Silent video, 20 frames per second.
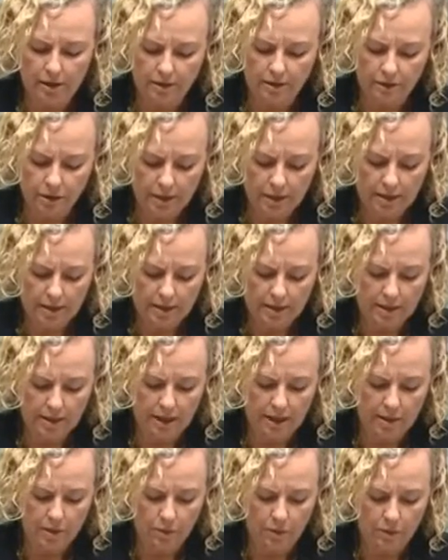just
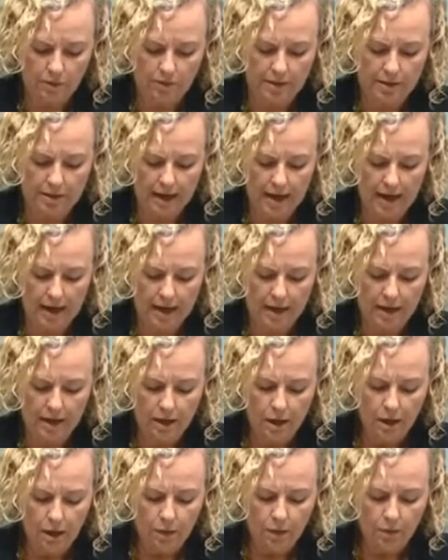as well say
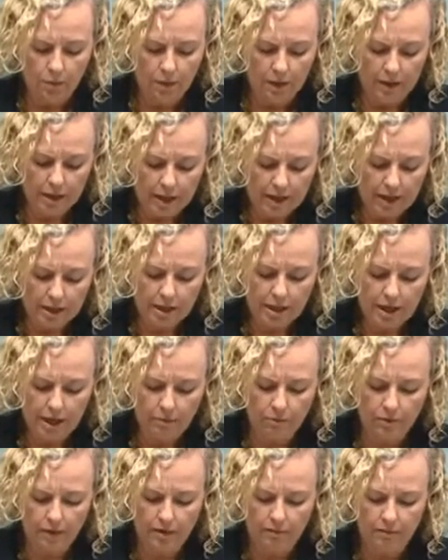we need to get
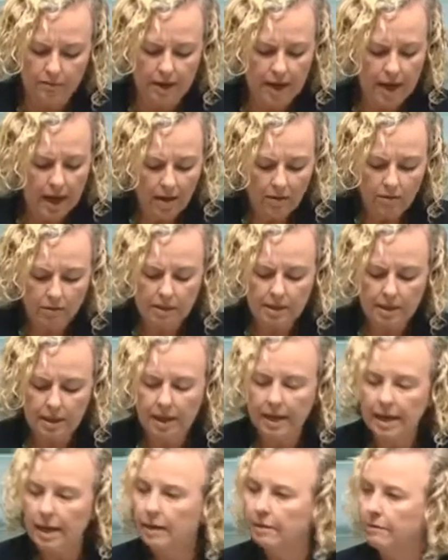rid of carers'
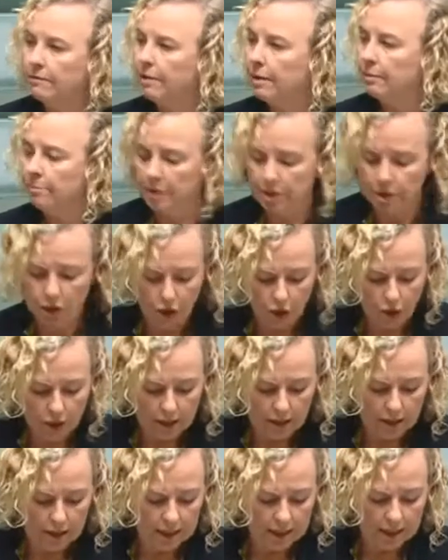leave and
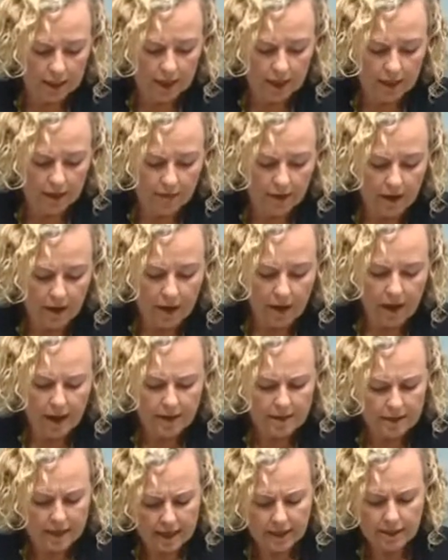maternity leave
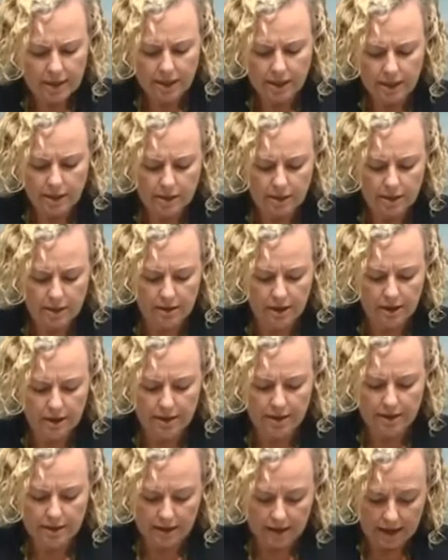as
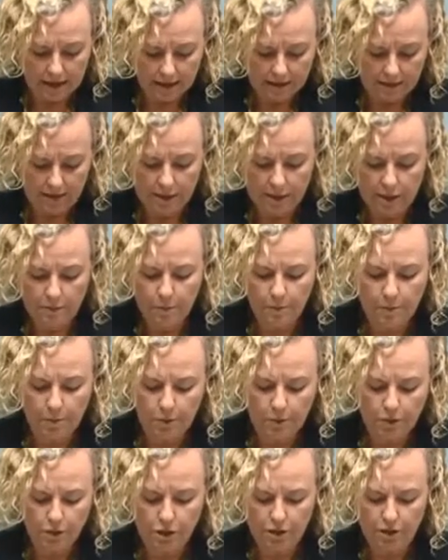they
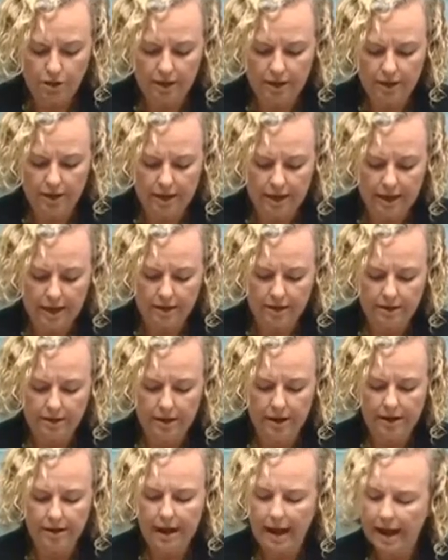disproportionately needed
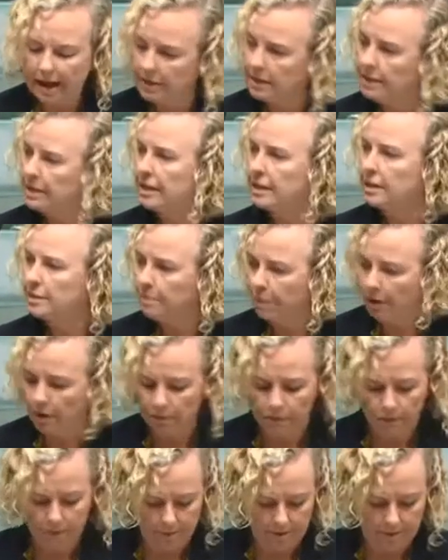and accessed by
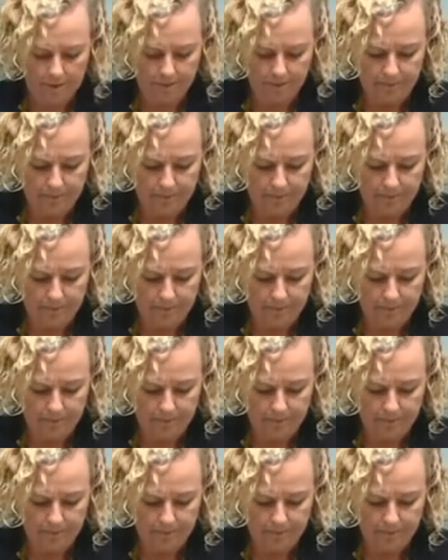women.